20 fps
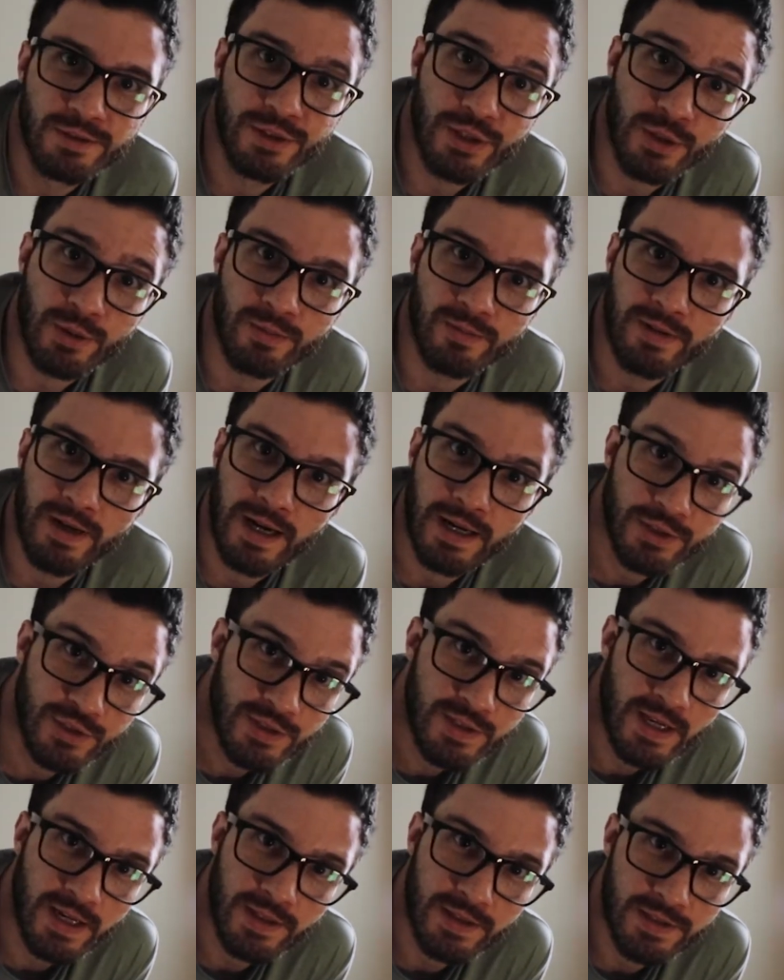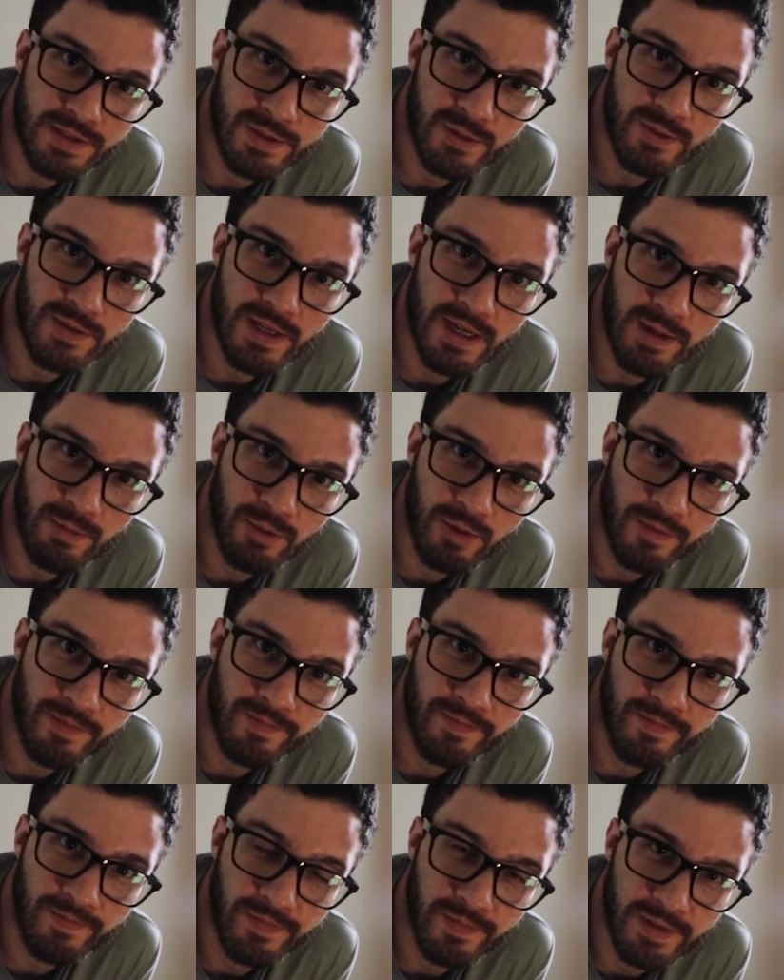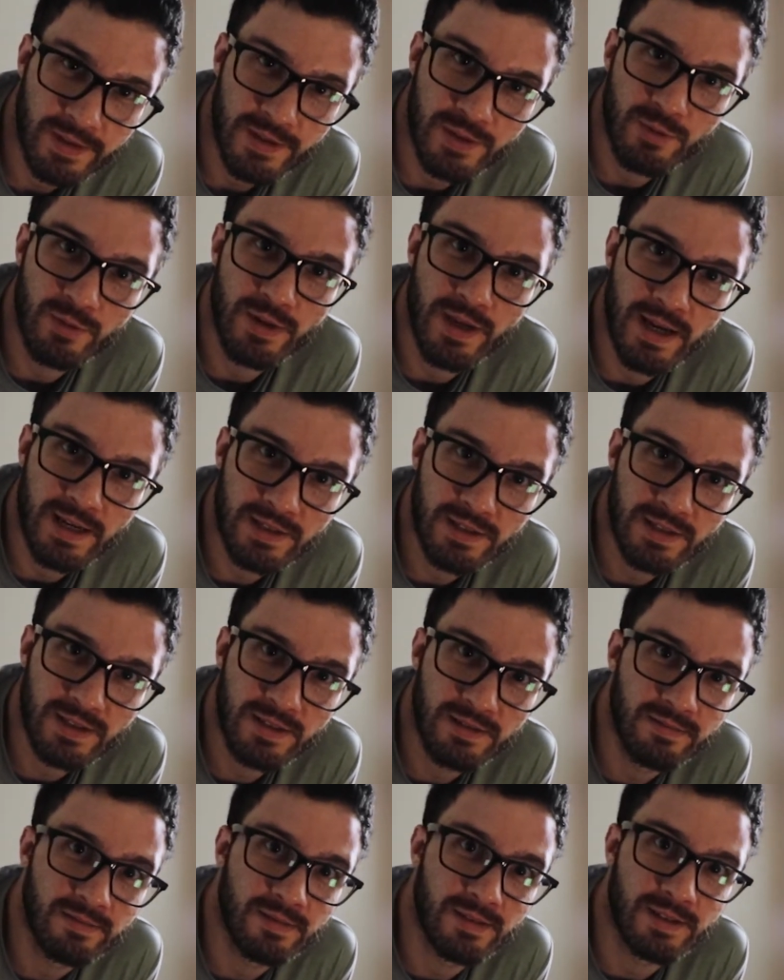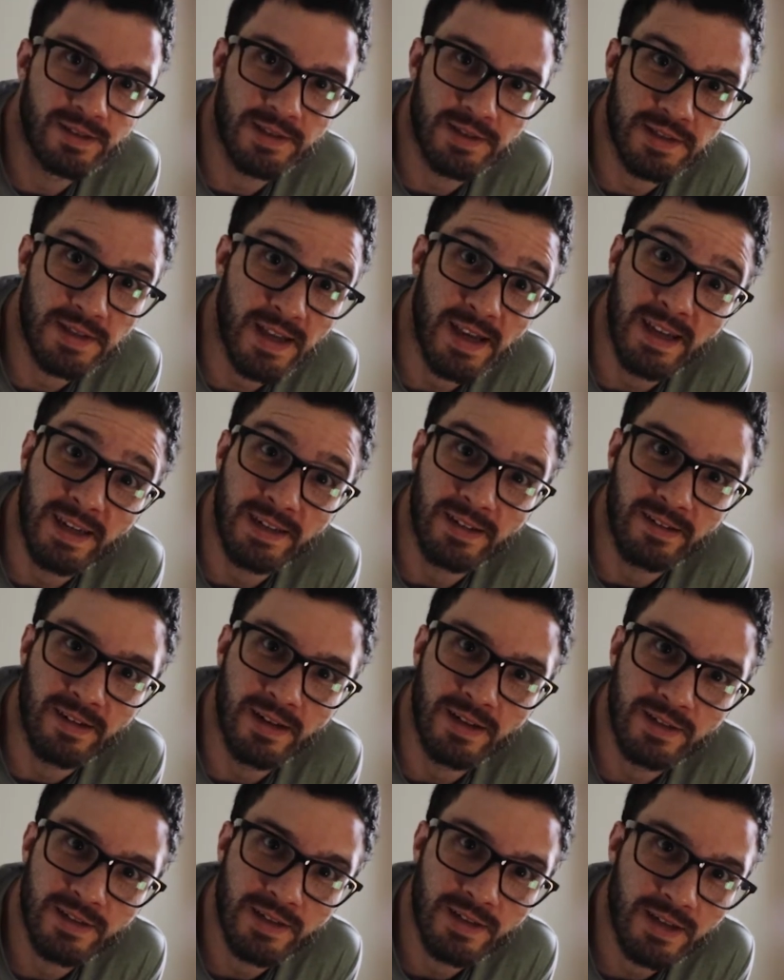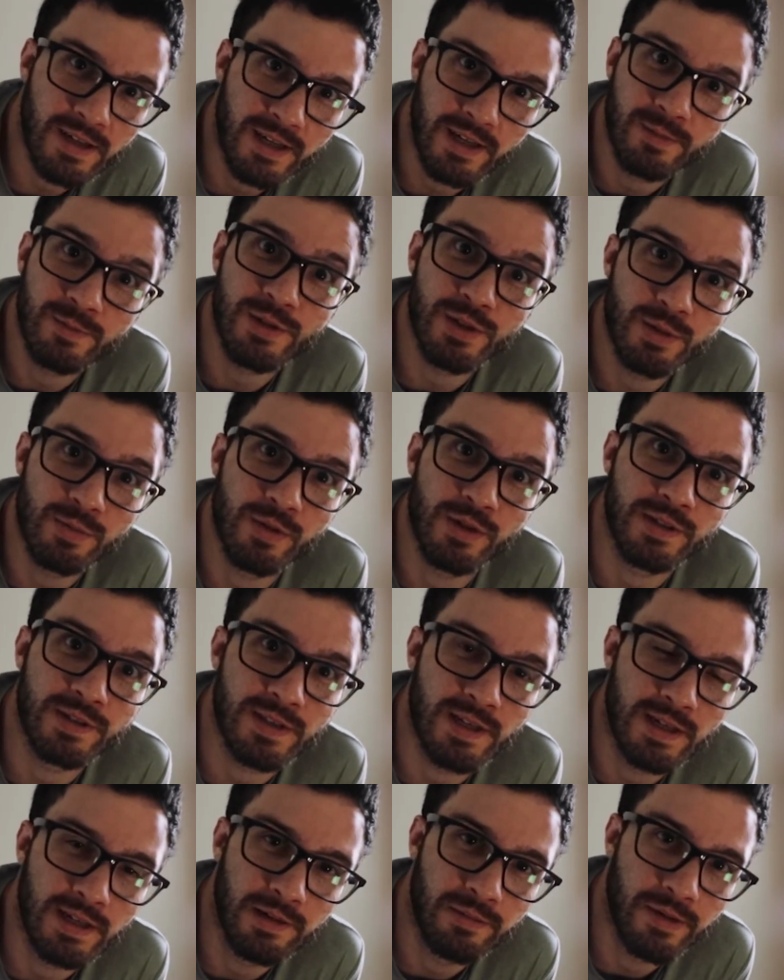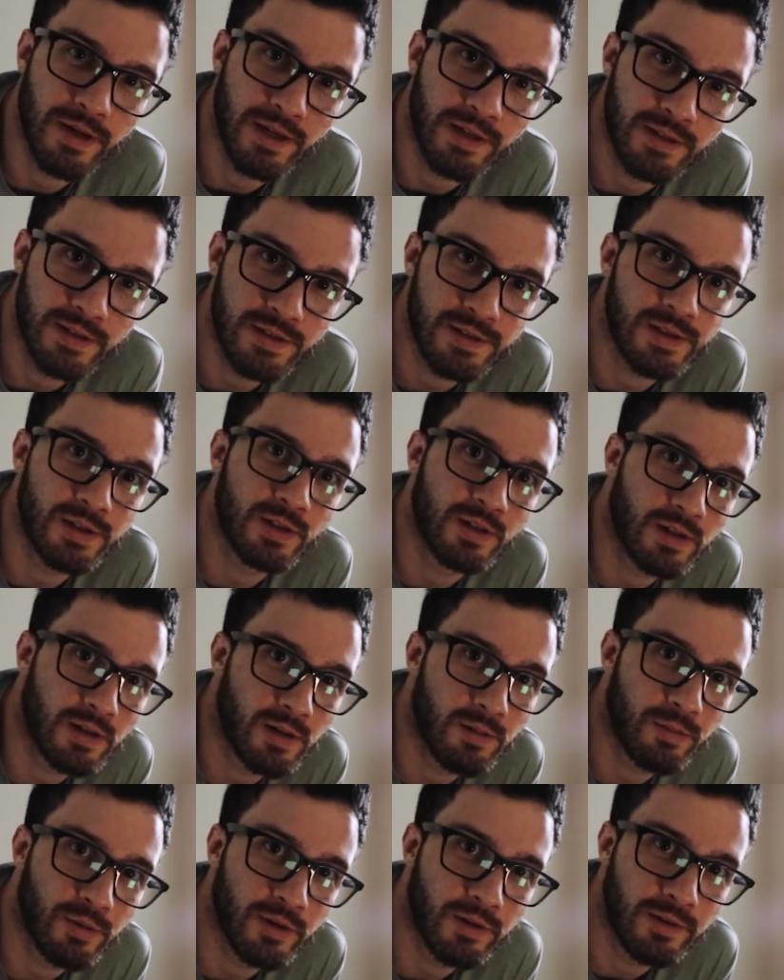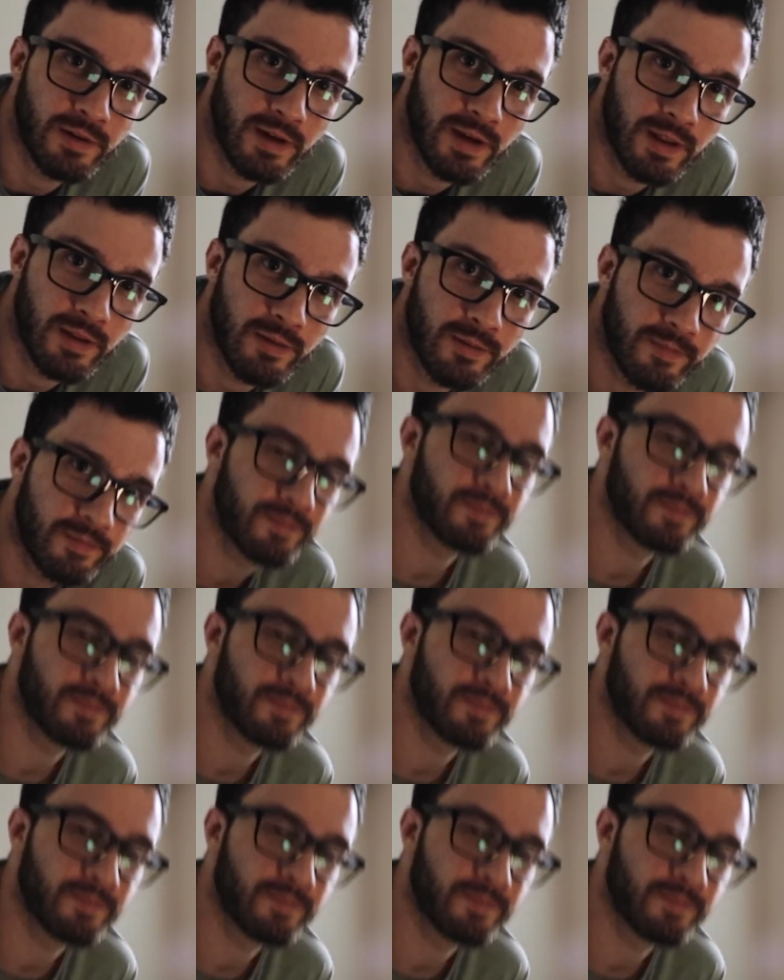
So I just got this new table, this new desk. It's a standing desk, and I'm super excited about it, so I'm gonna put it together.